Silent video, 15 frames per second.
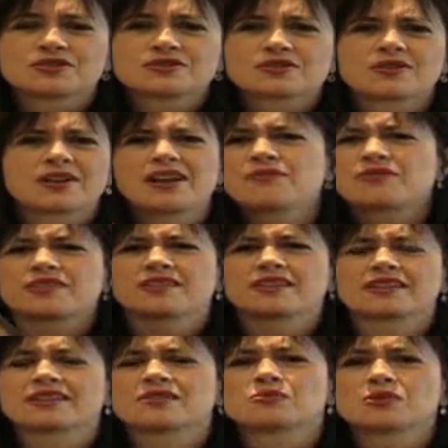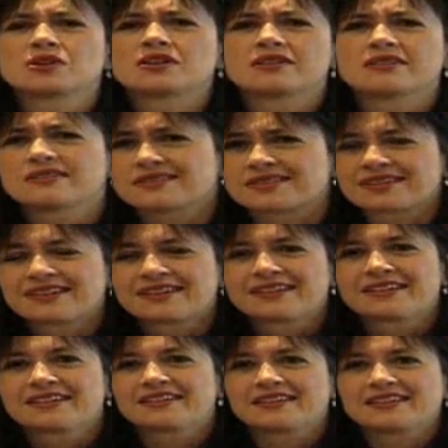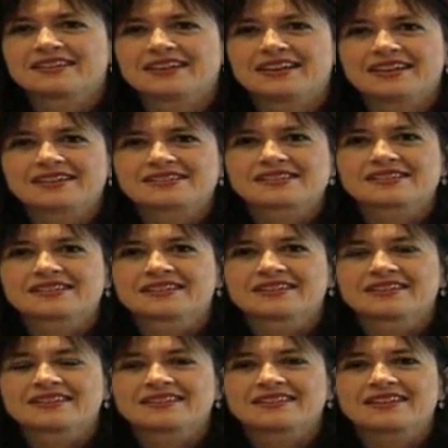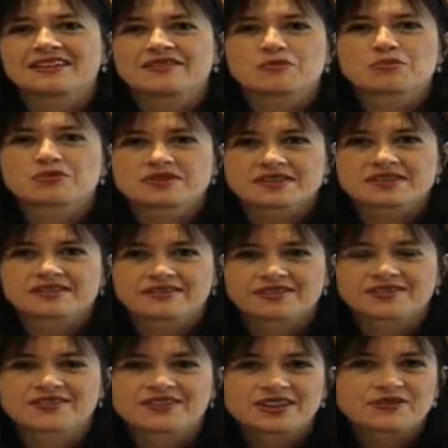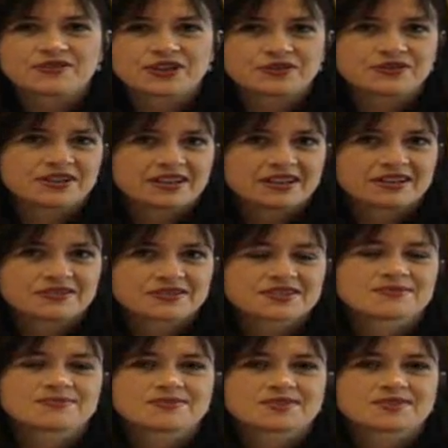who's got everything in the world and yet they're a prisoner in their own house.